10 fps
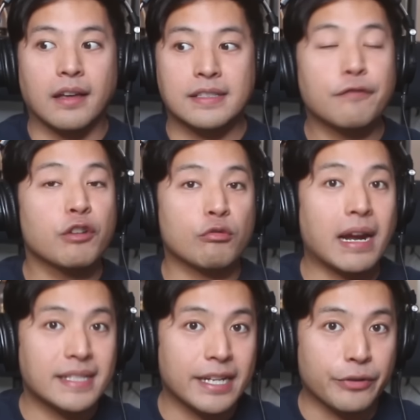different
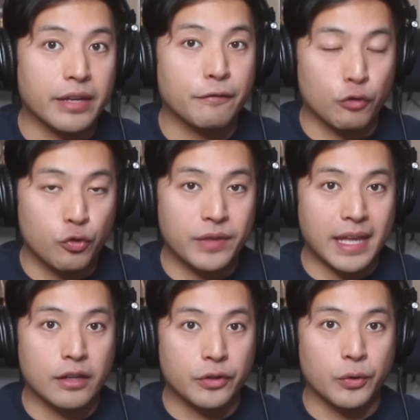criteria for who they
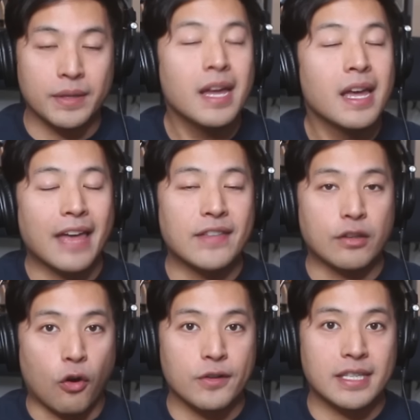include, and then
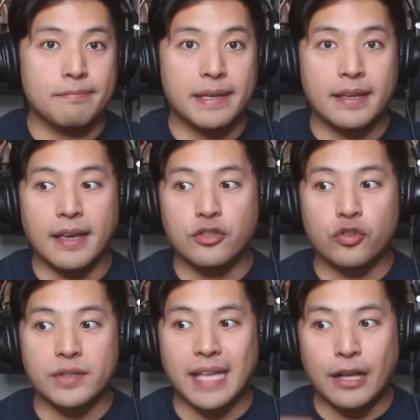RCP is
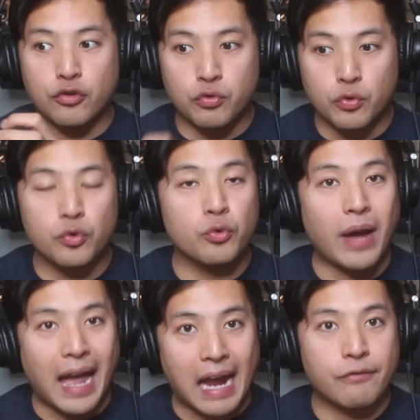just a true
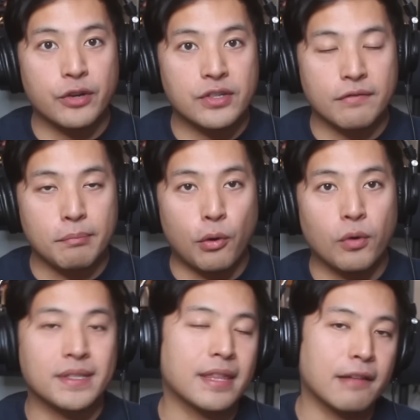average of the
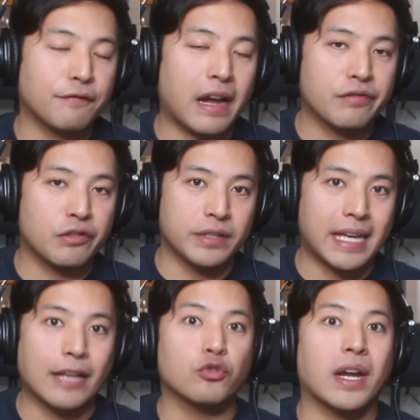polls, and then
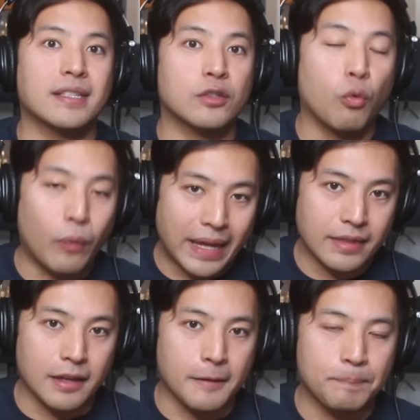538 tries to
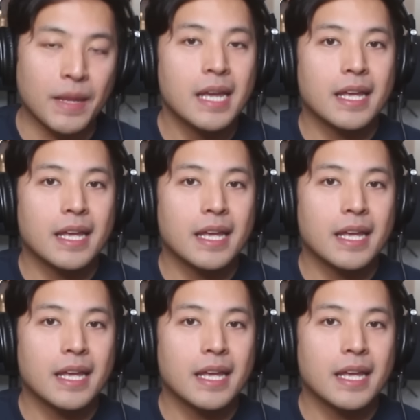weight them.